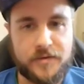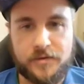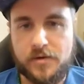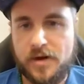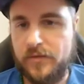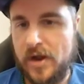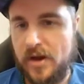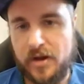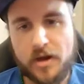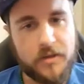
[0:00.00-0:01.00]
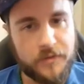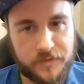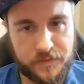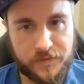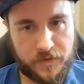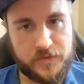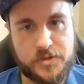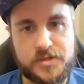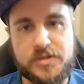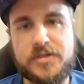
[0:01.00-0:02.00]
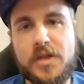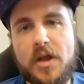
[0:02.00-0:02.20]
Do you have any other sensations